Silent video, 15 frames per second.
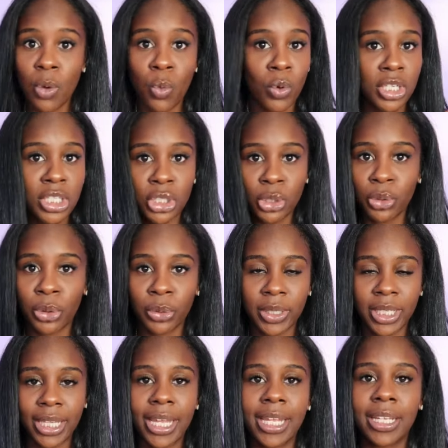one, two,
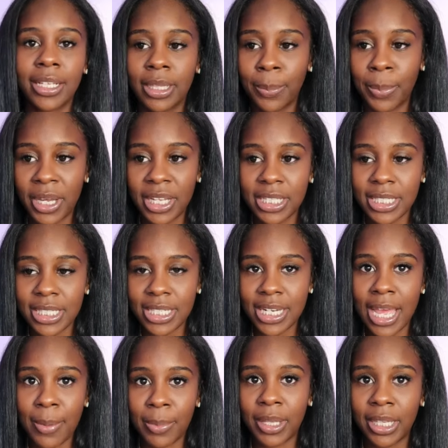three, like the button
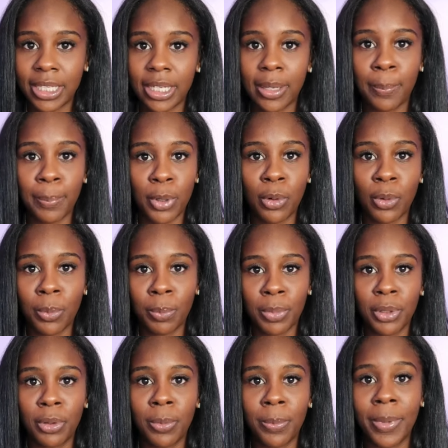snap, click, boom,
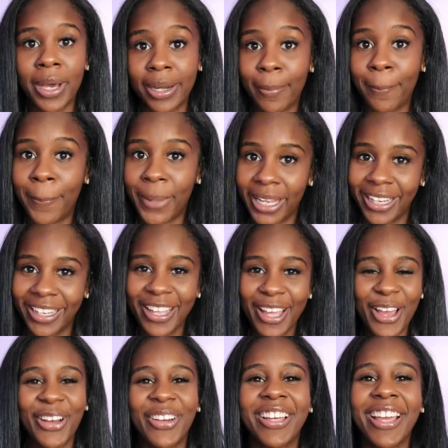boom, bada bang,
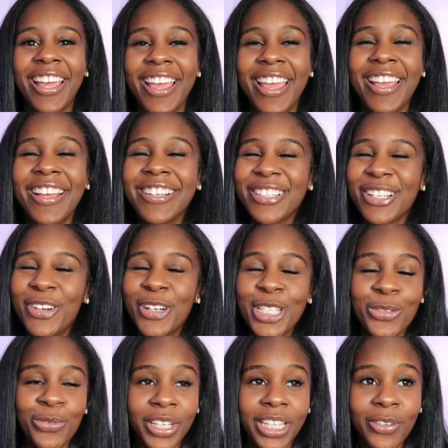okay? So
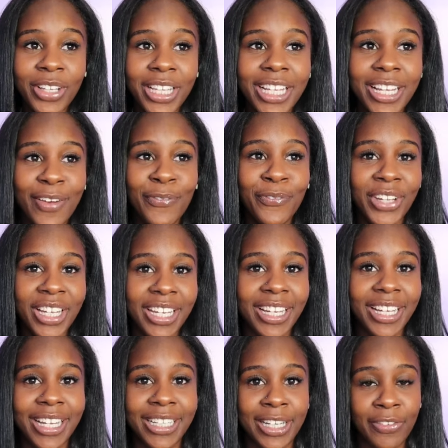it's really, really
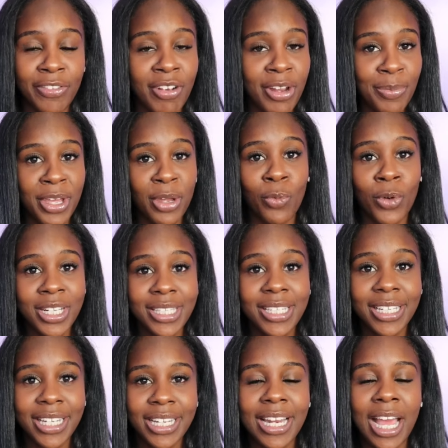convenient, definitely recommend. Once
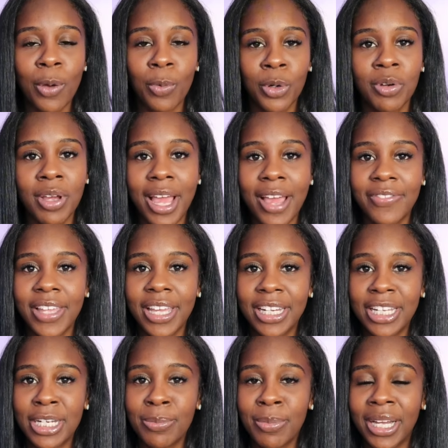again, I will have
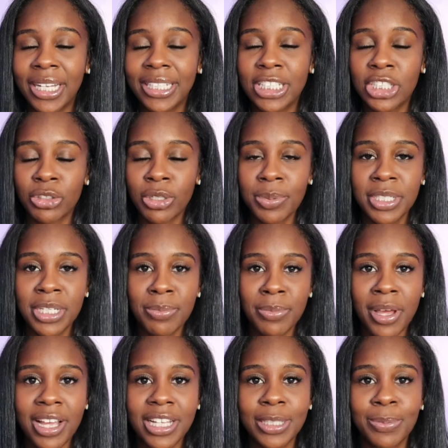that in my description
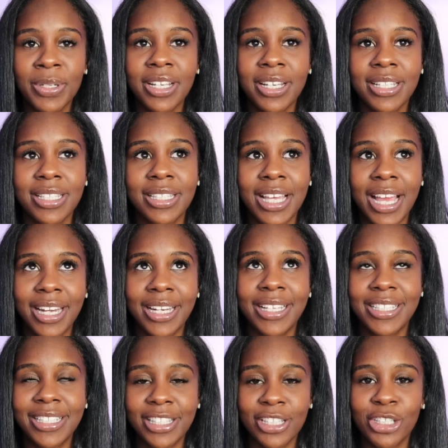box because that
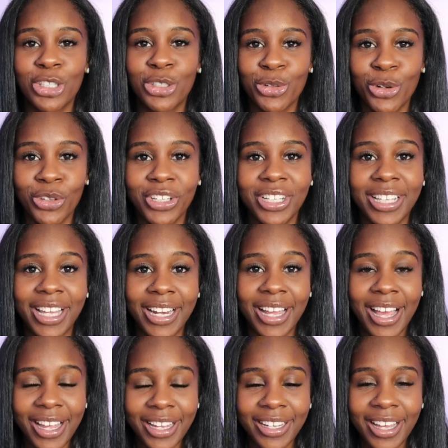is the stroller that
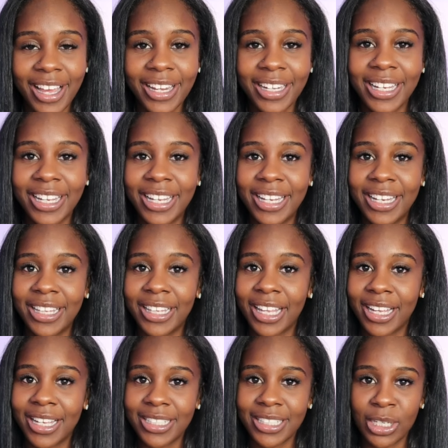I got, and
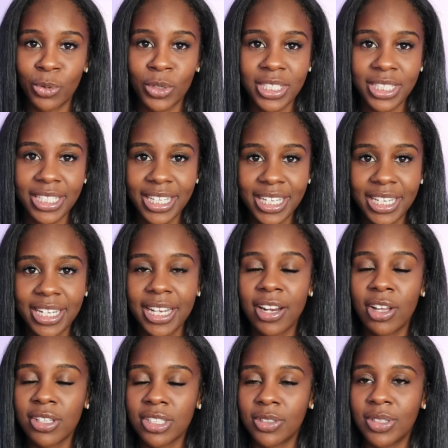like I said, once again, it
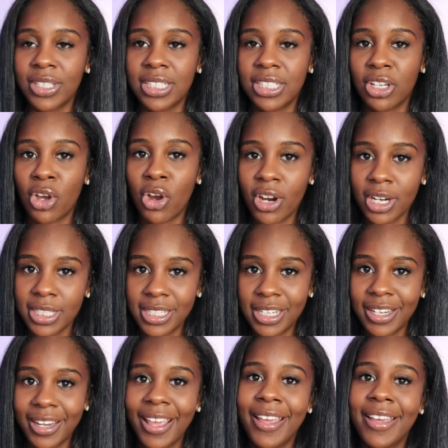also is the car
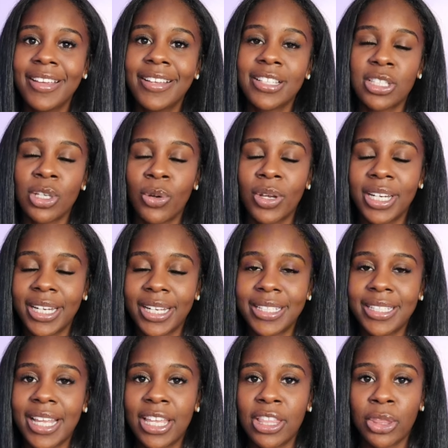seat, so it
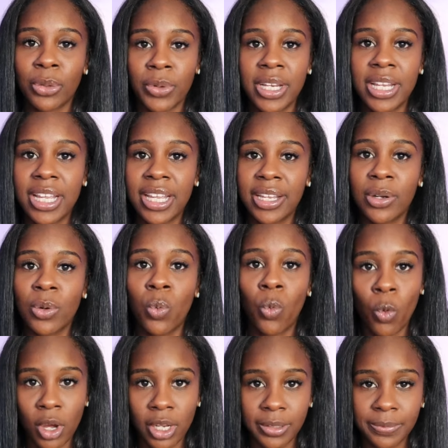is a three in
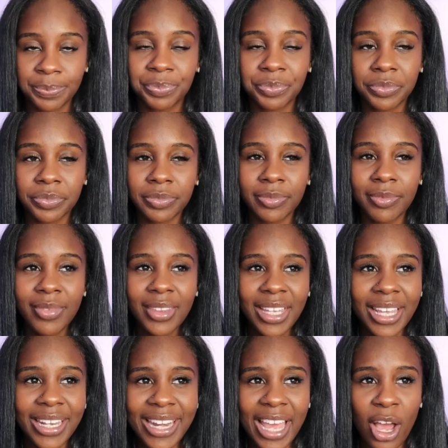one.
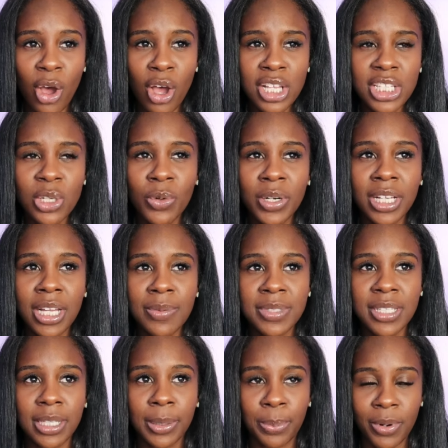Now, also when it
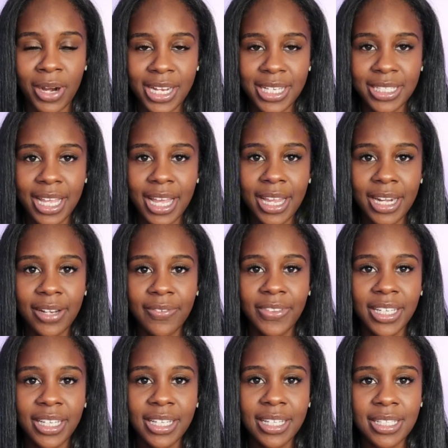comes to the price side of
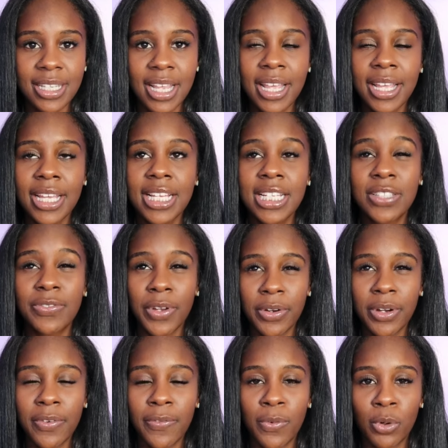things, it's
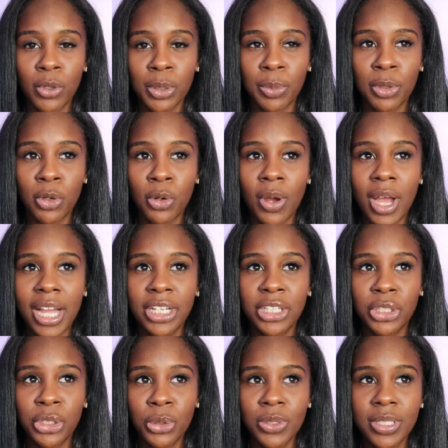very affordable. I
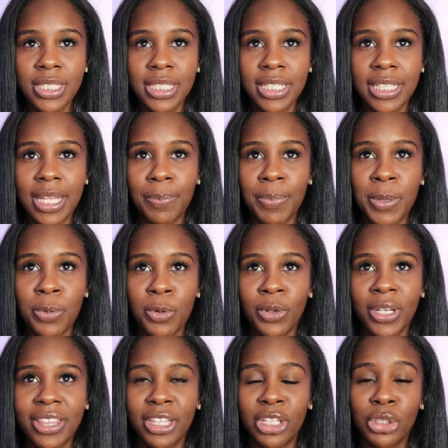do see that people
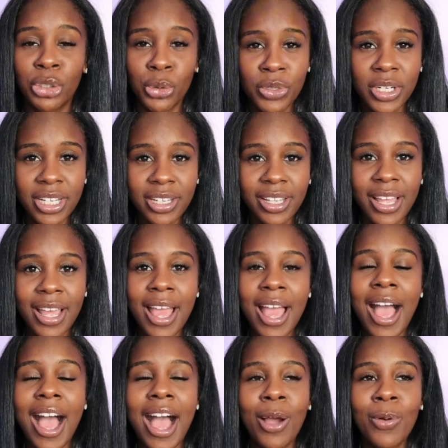get the Doona.
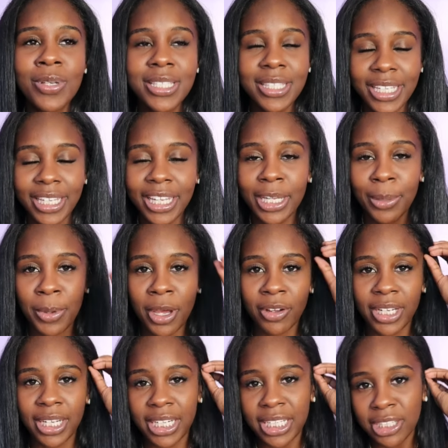I was thinking
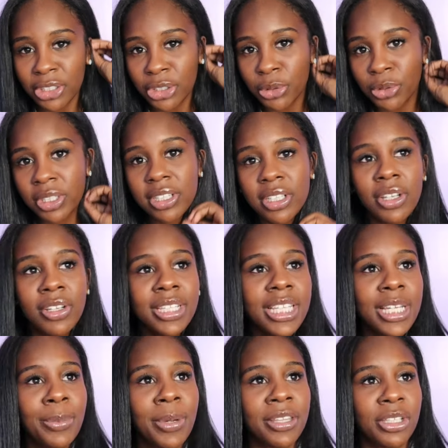about getting the Doona. The only
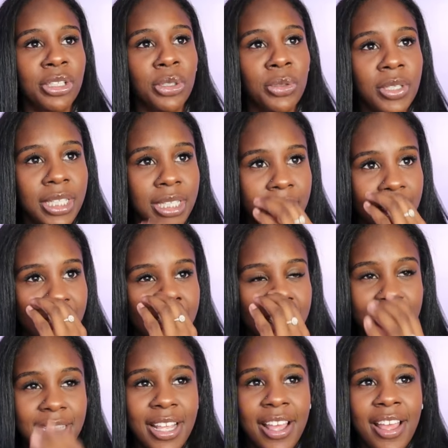thing about the Doona
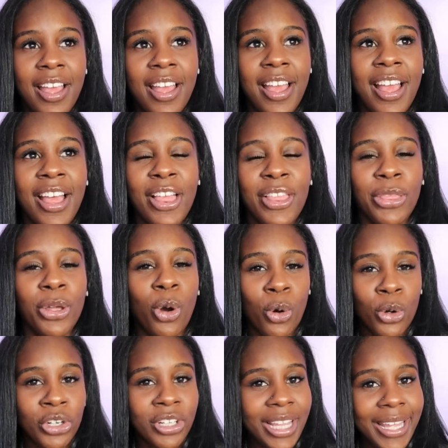is the
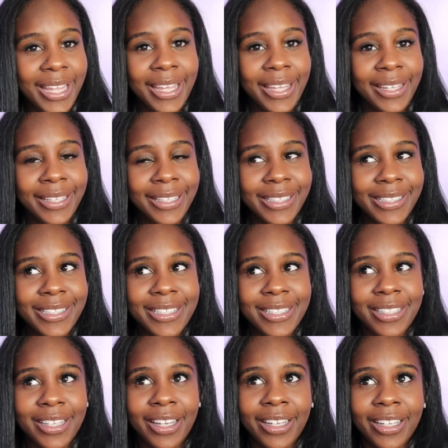older they get,
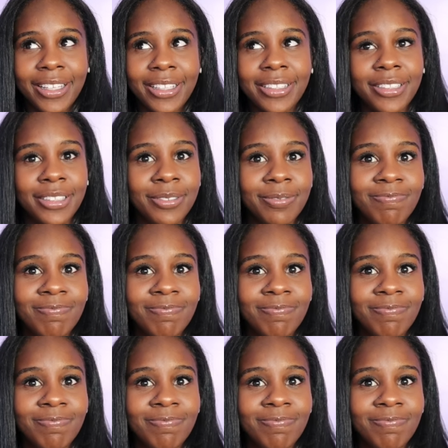it's like